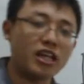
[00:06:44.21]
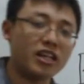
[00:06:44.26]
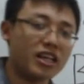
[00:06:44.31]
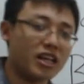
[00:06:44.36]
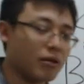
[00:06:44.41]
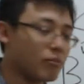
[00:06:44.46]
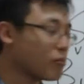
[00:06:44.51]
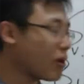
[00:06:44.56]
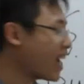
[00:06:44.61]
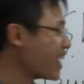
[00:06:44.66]

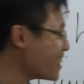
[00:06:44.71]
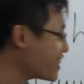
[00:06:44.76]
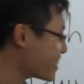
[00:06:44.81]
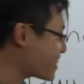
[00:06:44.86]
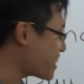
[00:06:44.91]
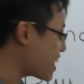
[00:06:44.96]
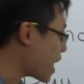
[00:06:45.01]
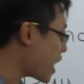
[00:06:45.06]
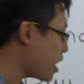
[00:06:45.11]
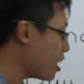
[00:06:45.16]
They might
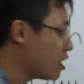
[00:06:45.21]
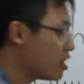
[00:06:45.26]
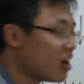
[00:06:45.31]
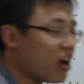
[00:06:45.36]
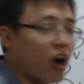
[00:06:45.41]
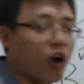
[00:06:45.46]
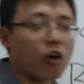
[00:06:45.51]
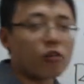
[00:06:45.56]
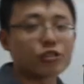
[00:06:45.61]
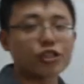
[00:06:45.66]
say,
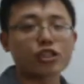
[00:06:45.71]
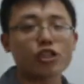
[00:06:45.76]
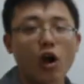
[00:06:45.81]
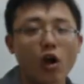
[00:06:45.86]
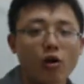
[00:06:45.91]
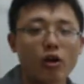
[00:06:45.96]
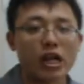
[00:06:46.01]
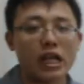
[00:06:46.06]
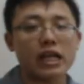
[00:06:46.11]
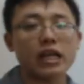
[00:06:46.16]
oh,
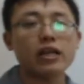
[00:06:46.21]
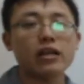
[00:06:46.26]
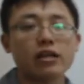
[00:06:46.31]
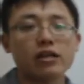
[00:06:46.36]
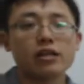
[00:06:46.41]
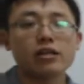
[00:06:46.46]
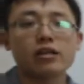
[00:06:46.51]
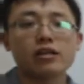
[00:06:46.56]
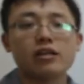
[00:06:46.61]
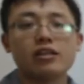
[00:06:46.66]
sorry,
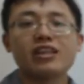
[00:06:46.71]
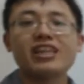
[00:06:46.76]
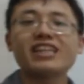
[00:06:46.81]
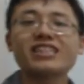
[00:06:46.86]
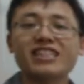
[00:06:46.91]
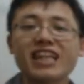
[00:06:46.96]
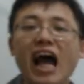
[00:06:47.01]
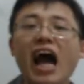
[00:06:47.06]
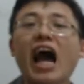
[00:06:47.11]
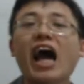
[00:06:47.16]

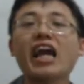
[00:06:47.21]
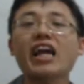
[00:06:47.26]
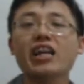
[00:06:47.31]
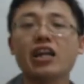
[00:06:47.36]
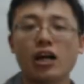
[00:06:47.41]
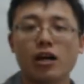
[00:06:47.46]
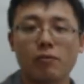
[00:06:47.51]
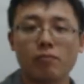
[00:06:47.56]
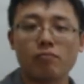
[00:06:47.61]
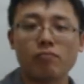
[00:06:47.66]
this
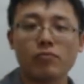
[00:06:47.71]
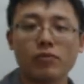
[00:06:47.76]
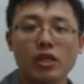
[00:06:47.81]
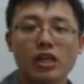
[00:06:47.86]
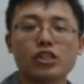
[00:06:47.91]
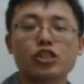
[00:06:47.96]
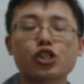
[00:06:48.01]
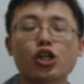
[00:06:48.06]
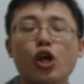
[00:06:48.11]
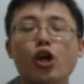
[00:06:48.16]
item
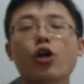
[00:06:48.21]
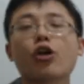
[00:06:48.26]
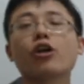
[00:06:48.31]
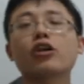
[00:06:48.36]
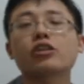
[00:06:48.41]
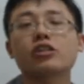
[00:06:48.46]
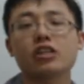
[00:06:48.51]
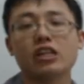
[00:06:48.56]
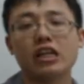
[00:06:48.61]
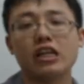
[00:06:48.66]
is
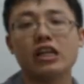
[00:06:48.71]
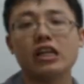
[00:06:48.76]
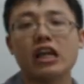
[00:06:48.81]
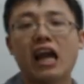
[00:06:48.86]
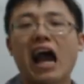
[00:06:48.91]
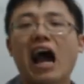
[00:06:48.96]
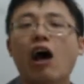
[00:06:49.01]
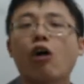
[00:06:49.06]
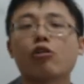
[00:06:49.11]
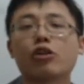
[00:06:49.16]
currently
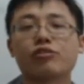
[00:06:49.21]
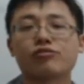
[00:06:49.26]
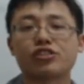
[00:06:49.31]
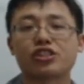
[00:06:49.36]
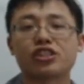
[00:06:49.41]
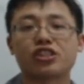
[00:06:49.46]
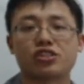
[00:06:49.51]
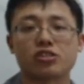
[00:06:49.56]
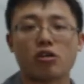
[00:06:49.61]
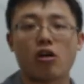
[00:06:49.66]
out of
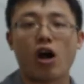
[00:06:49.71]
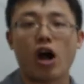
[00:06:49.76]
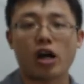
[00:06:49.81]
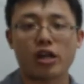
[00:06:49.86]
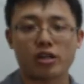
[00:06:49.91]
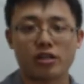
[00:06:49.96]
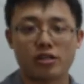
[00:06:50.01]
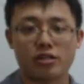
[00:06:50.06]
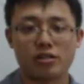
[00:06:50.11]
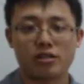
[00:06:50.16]

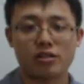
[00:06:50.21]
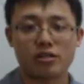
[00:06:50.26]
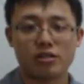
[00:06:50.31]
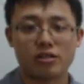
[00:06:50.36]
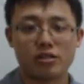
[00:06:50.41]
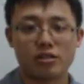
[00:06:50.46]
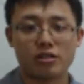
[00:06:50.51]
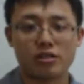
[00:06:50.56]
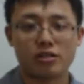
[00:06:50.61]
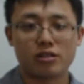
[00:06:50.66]
stock.
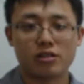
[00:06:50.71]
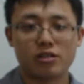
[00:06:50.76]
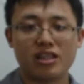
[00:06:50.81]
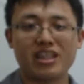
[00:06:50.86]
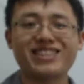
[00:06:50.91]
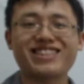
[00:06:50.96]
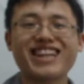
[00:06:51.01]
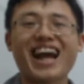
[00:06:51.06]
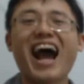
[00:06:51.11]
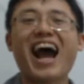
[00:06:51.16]

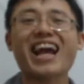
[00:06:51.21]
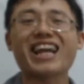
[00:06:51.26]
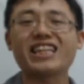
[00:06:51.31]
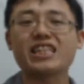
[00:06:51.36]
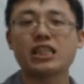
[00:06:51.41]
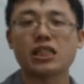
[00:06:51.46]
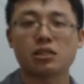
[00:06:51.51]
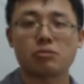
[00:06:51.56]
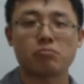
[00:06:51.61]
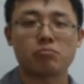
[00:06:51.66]
This
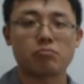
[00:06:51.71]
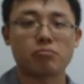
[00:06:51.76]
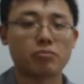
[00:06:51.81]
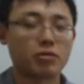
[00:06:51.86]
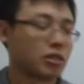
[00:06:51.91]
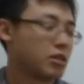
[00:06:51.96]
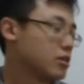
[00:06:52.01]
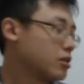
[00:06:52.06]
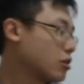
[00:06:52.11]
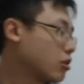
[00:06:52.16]
item,
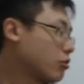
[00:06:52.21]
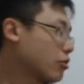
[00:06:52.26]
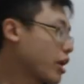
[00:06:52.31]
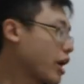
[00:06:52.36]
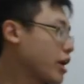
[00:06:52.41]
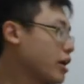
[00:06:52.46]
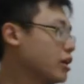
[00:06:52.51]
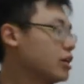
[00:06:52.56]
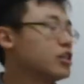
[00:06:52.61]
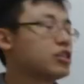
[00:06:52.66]

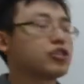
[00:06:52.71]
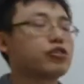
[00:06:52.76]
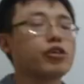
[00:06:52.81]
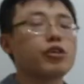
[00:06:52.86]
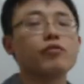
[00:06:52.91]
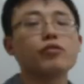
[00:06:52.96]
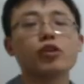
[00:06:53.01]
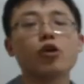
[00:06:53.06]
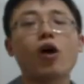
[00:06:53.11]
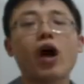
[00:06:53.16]
okay? So
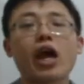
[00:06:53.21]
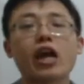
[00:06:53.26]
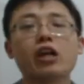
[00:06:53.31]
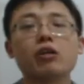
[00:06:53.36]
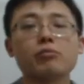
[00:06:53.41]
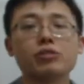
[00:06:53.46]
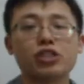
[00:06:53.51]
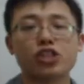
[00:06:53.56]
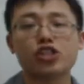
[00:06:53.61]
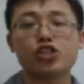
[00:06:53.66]
even though
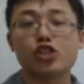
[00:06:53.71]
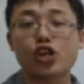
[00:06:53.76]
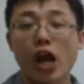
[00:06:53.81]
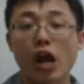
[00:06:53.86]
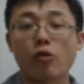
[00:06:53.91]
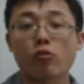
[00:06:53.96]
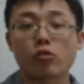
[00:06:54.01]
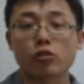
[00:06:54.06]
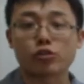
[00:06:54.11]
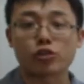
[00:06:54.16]
item is a
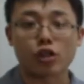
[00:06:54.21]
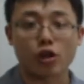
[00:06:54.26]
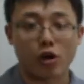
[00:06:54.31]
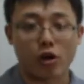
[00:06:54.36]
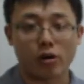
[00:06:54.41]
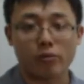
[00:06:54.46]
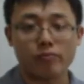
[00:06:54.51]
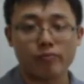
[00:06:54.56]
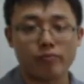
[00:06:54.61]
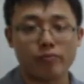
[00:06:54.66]
general
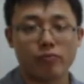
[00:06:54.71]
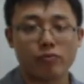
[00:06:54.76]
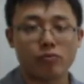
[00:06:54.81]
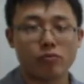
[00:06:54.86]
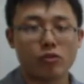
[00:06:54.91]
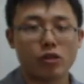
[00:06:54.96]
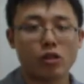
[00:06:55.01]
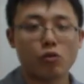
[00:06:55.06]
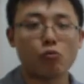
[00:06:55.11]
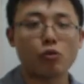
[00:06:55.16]
term,
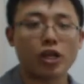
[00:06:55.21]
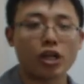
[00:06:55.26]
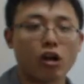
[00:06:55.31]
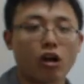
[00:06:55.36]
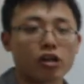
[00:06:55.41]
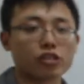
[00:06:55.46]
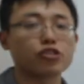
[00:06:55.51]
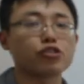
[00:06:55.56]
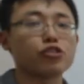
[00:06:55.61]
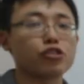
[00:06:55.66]
we can
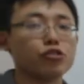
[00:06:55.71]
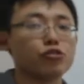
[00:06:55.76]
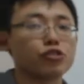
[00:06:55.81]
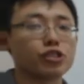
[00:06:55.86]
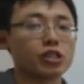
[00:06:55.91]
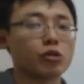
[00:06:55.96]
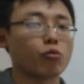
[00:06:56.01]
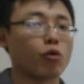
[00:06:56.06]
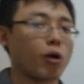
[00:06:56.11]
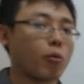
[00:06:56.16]
also
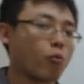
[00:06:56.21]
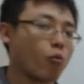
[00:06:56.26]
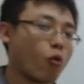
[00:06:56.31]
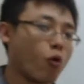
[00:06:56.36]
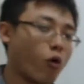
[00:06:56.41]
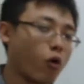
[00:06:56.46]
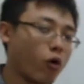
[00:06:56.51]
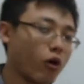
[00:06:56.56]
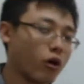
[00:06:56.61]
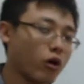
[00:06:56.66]
use it when
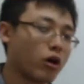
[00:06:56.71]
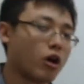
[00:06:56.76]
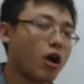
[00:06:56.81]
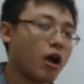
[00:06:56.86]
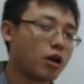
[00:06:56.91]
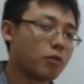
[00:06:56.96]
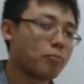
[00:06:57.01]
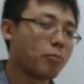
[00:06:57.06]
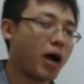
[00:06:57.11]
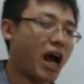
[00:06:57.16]
we're
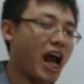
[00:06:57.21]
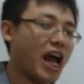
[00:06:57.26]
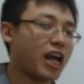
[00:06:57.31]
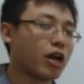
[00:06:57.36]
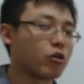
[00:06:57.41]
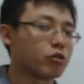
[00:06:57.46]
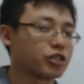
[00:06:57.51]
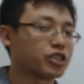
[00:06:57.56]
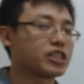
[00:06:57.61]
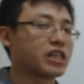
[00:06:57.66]
buying
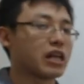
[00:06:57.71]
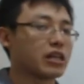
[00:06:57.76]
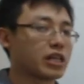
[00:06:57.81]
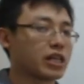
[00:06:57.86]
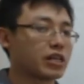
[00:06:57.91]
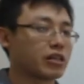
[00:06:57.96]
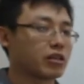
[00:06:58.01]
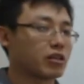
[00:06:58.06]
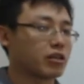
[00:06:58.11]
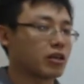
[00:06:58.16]
or
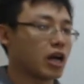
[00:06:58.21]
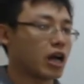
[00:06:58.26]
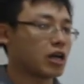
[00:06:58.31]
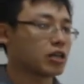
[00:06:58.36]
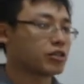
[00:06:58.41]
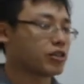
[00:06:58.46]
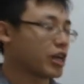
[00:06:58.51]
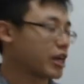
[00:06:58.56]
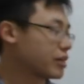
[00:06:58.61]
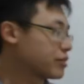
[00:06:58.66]
selling
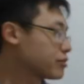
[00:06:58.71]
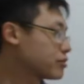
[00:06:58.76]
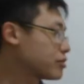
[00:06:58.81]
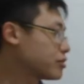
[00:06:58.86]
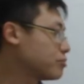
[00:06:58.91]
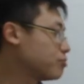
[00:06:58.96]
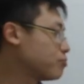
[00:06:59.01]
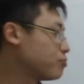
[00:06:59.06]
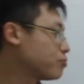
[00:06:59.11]
things.